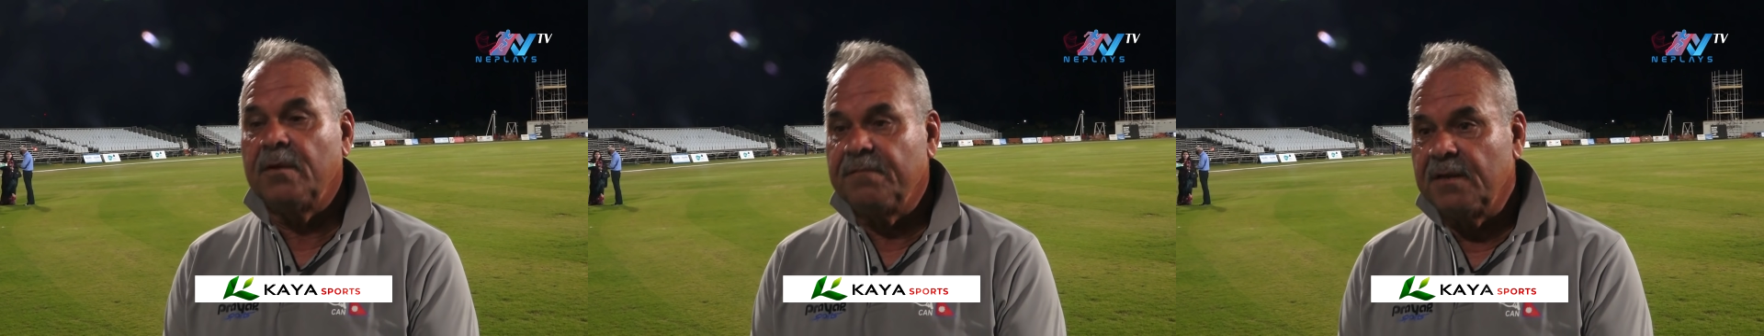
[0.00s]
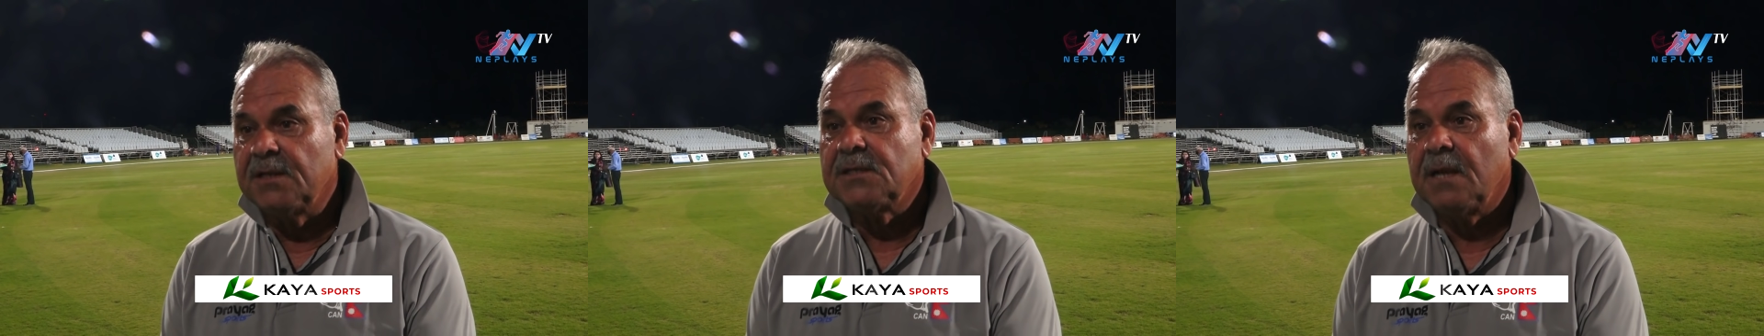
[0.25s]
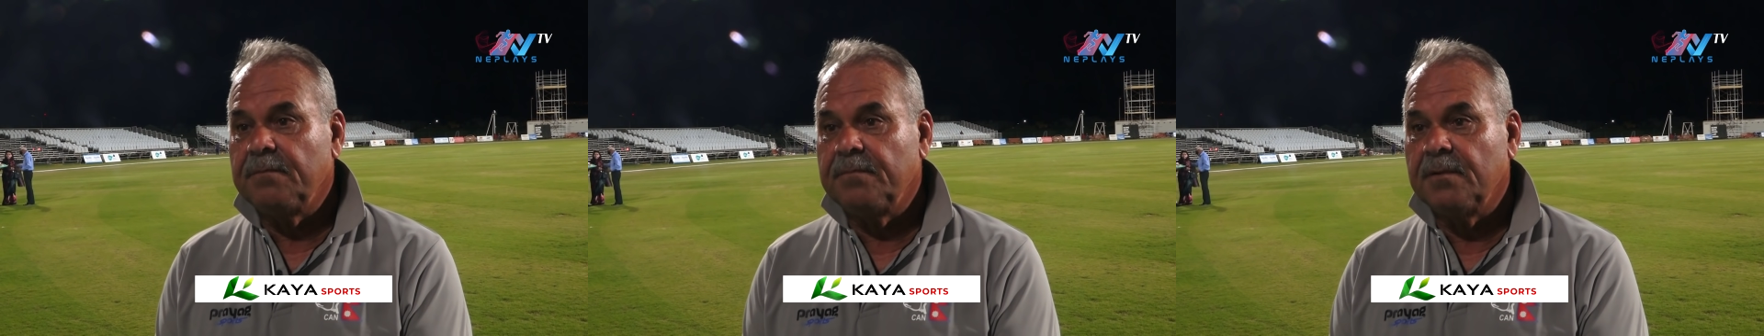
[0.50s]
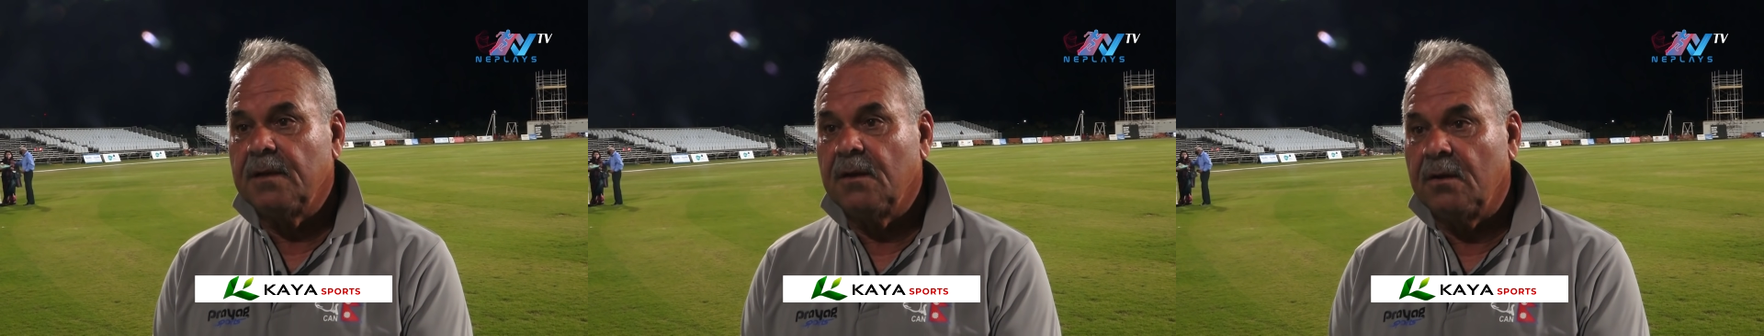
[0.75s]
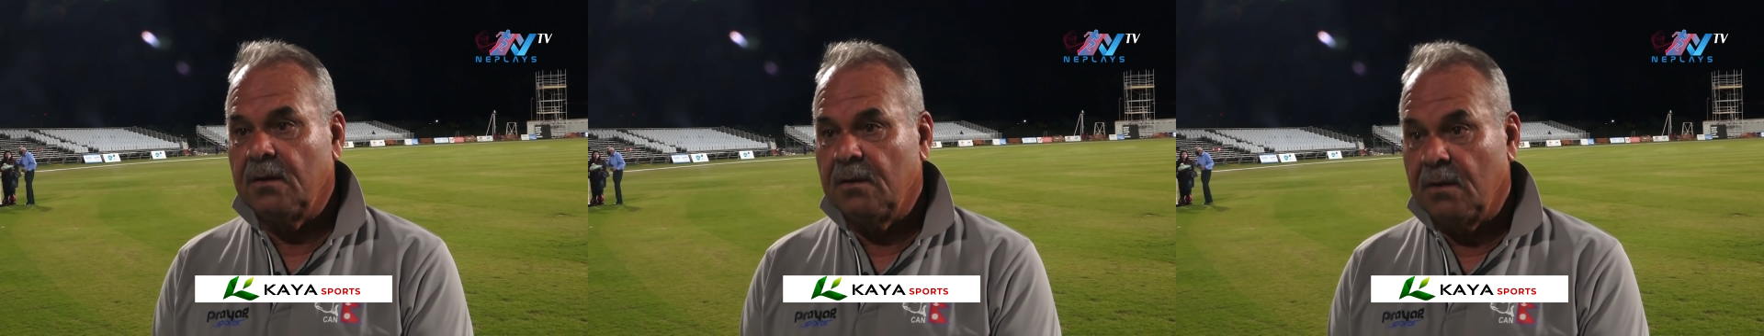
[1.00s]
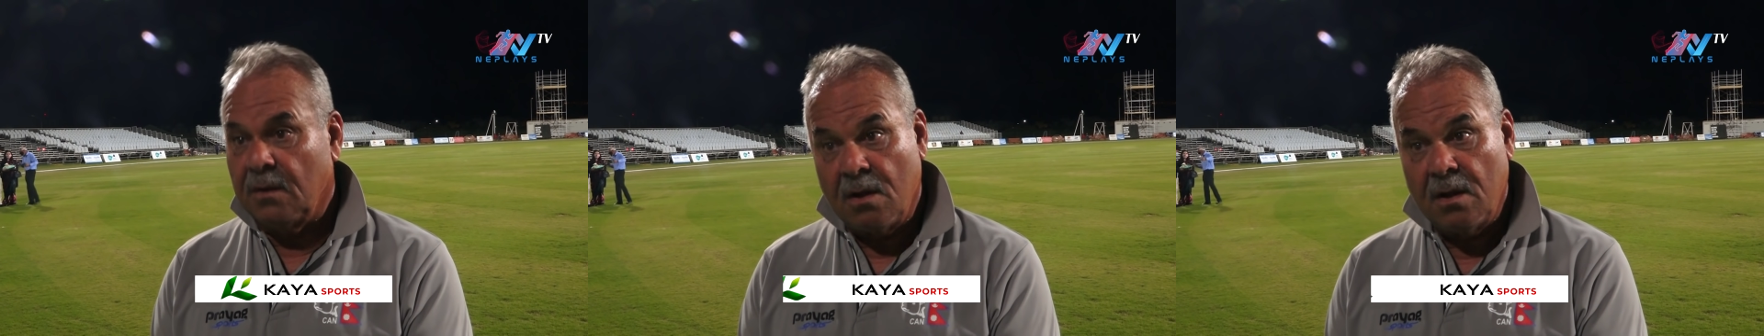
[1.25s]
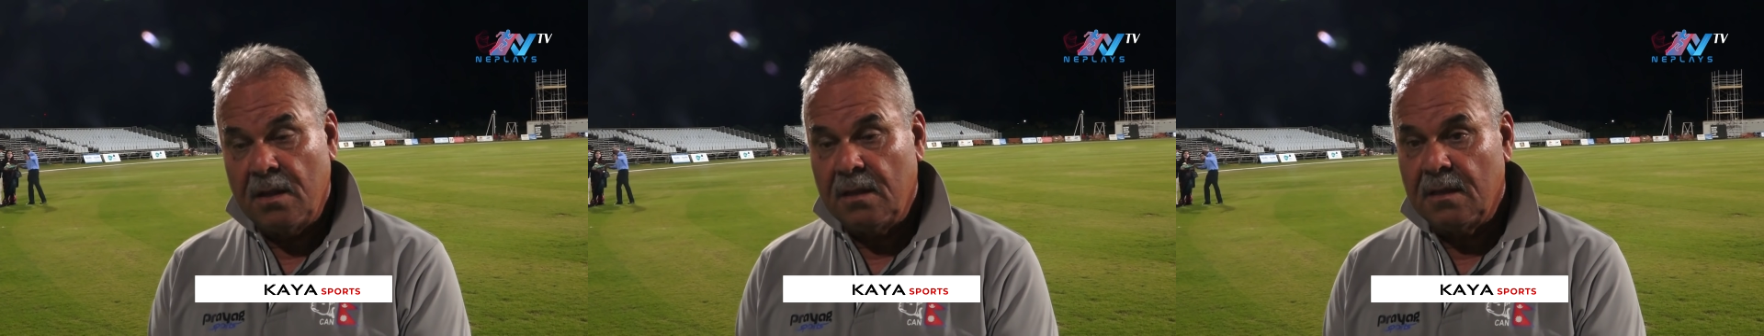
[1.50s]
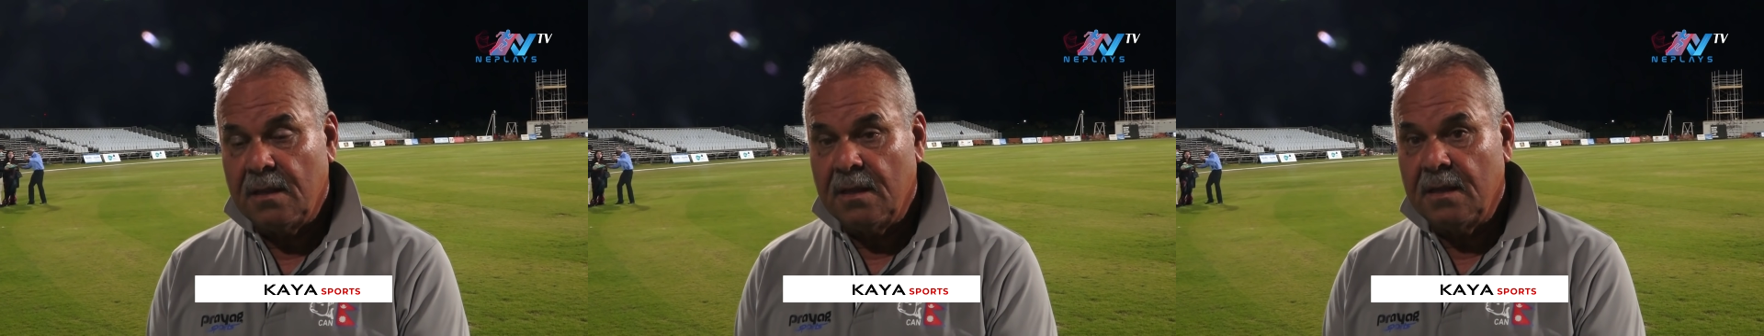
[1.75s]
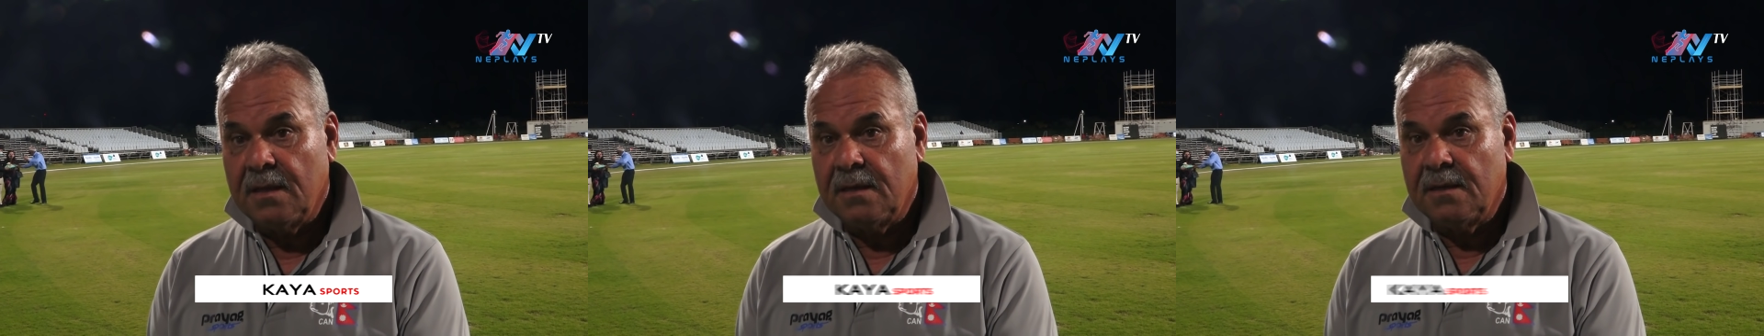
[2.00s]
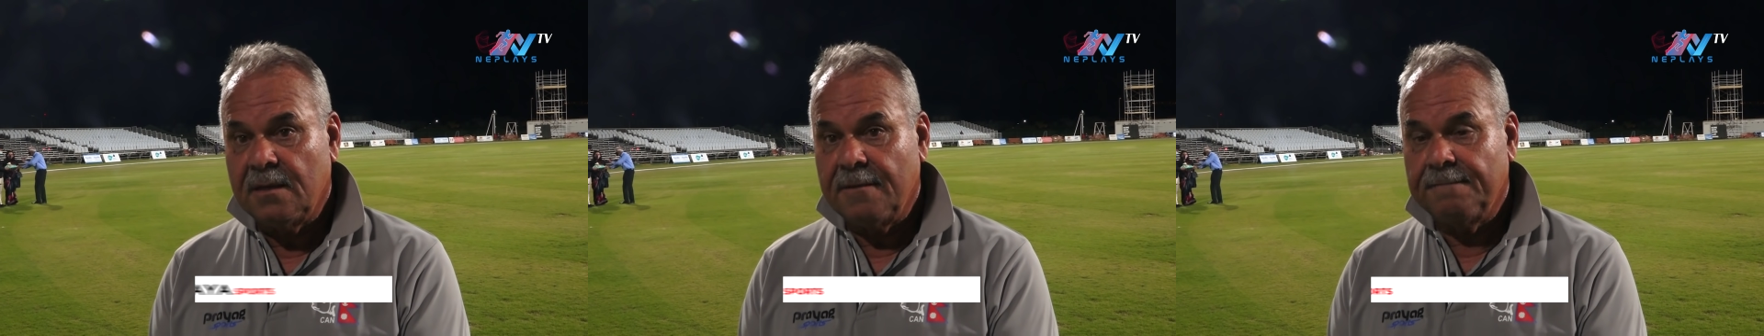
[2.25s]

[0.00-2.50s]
finished up on a high, and